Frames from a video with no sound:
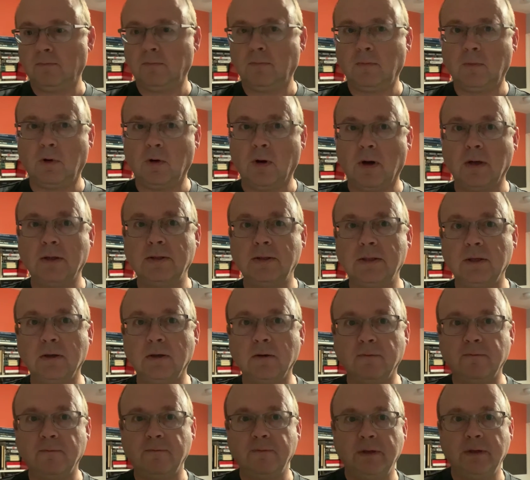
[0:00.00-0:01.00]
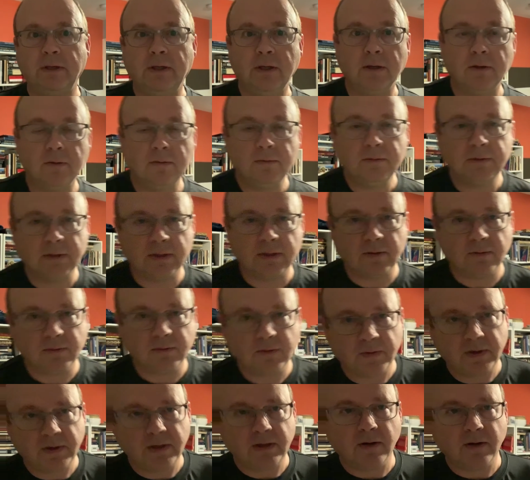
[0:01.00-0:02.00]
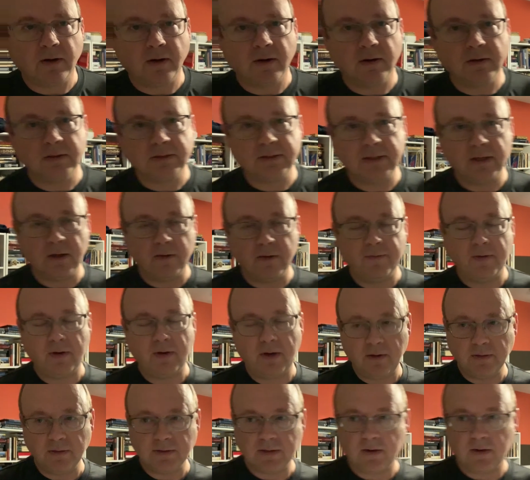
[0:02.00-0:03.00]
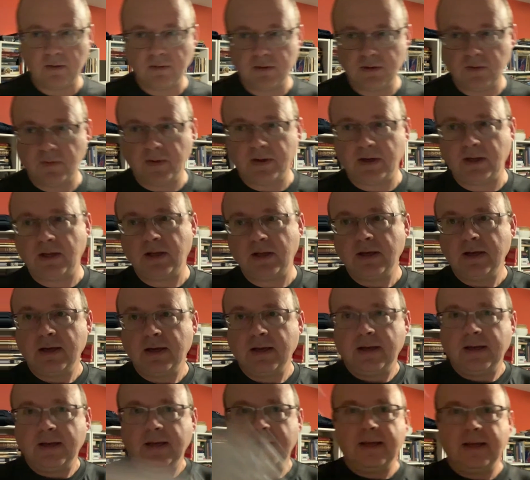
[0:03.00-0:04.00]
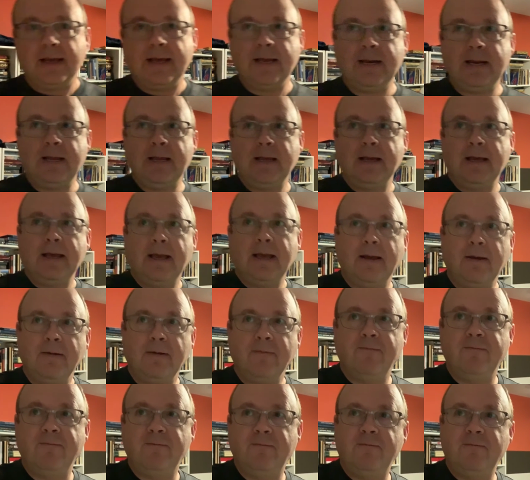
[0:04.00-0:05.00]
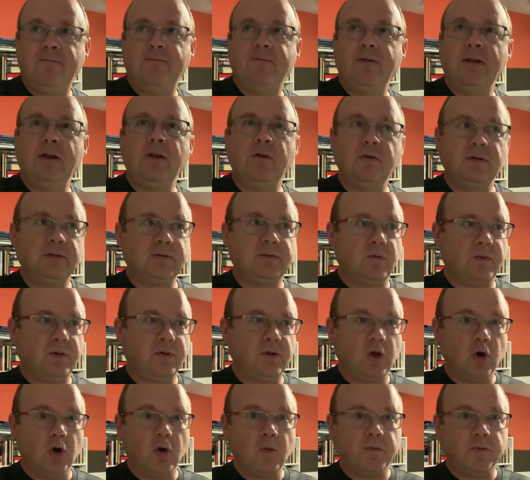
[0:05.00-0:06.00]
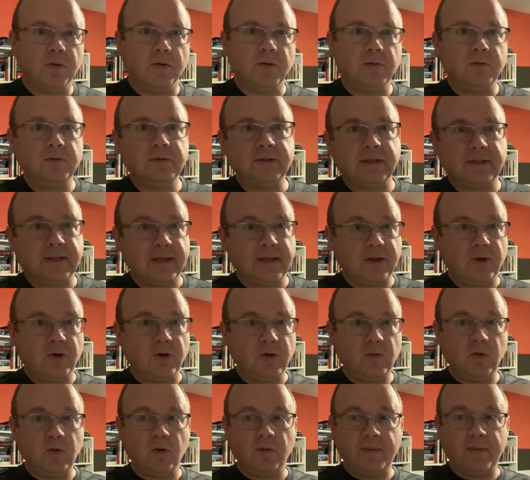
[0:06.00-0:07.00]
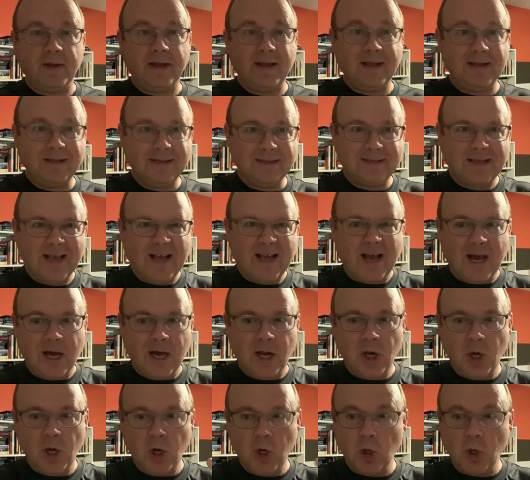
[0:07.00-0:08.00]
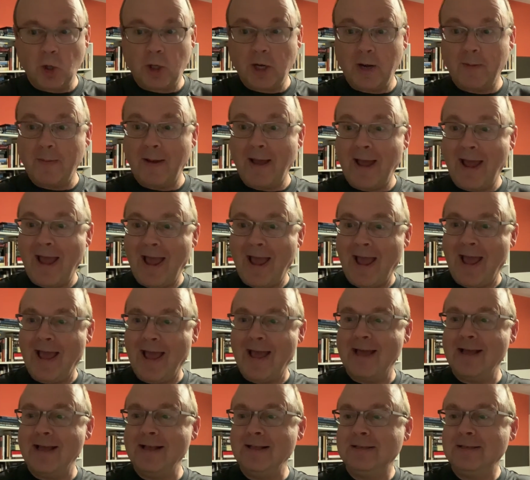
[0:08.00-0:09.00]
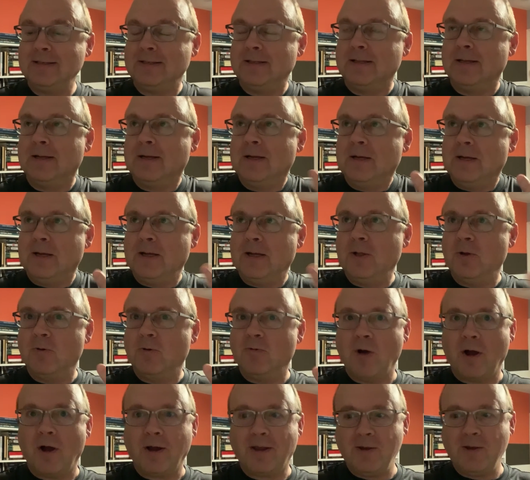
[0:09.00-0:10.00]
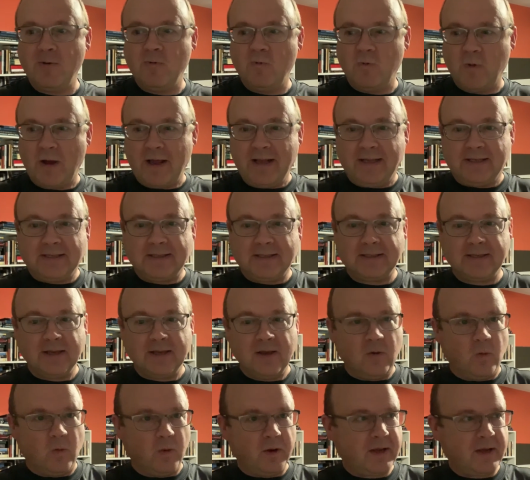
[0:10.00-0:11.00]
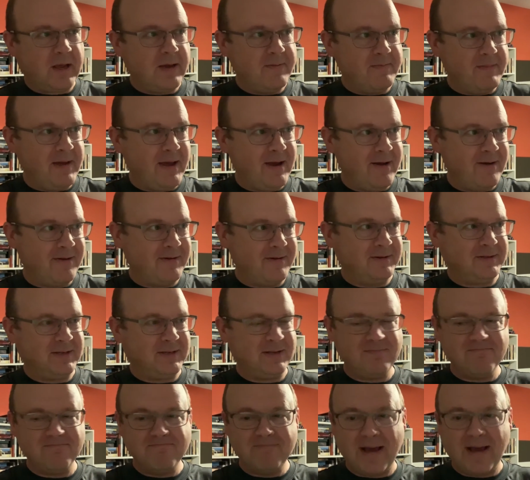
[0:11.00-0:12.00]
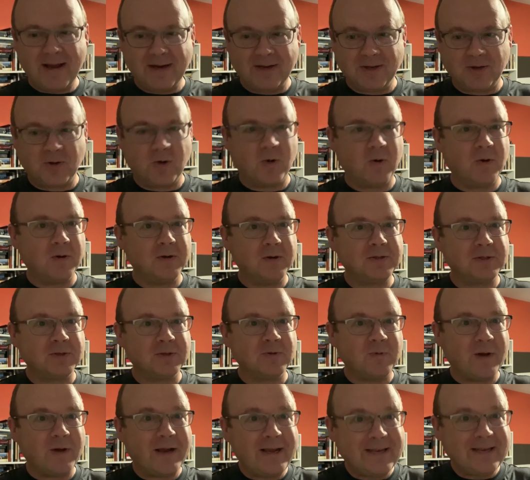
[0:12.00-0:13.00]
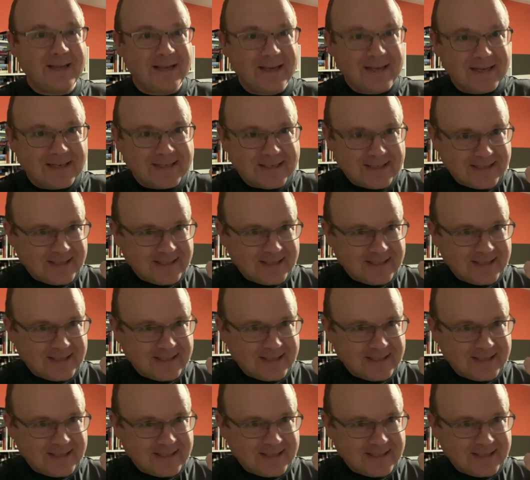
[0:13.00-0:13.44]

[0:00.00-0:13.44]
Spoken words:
garage sale videos. I don't do any yard sale videos. I don't do any videos with GoPros at the Goodwill bins. I'm looking at my hands in the rocky wastes where chimeras and manticores are waiting.